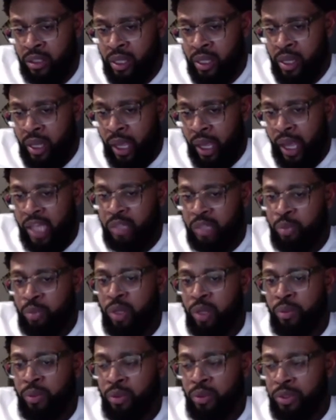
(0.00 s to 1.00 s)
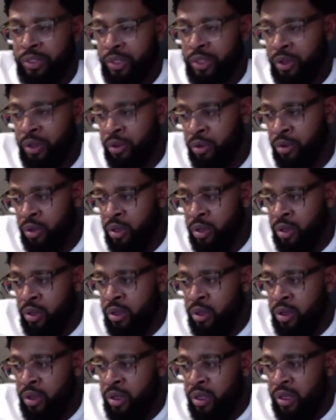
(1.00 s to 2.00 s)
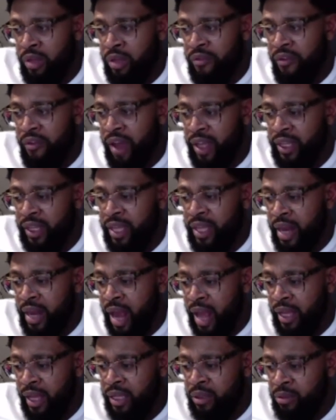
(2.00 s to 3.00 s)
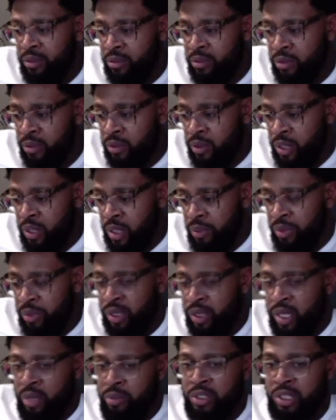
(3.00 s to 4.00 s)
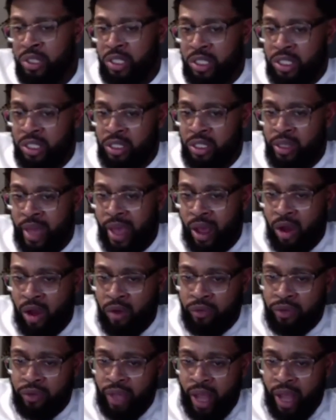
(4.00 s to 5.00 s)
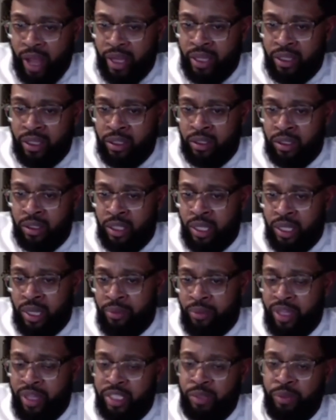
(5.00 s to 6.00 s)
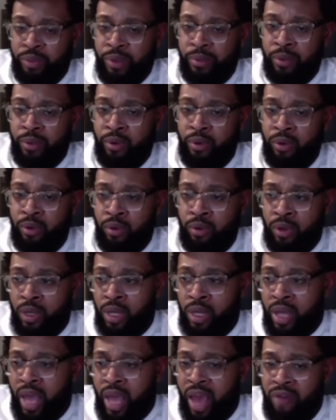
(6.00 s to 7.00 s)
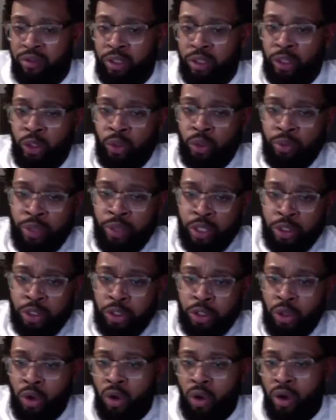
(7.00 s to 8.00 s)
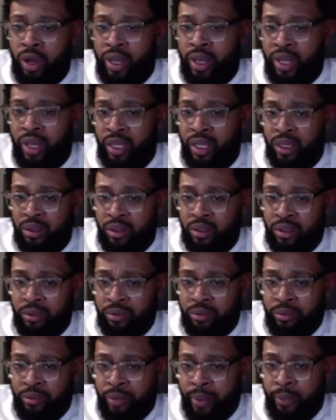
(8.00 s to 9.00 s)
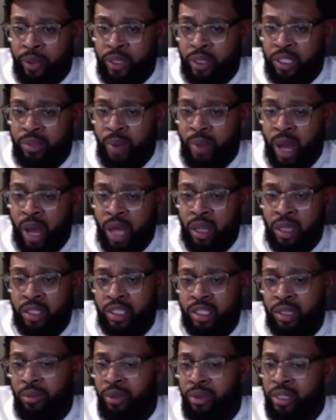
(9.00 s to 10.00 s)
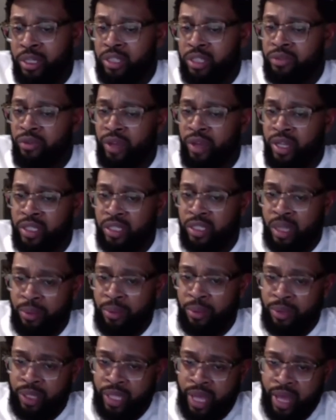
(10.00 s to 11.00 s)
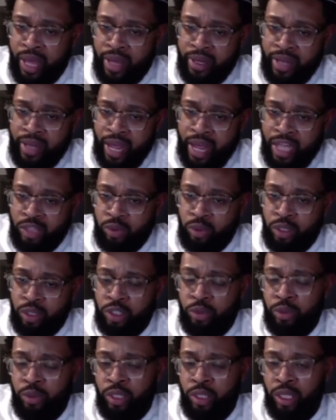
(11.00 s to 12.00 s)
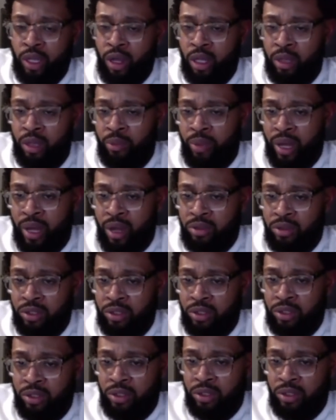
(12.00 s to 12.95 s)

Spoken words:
as people. So the fact that I can be in a position that hopefully I can make some people have a little bit of joy and put a smile on somebody's face. I mean, that's what it's really all about. So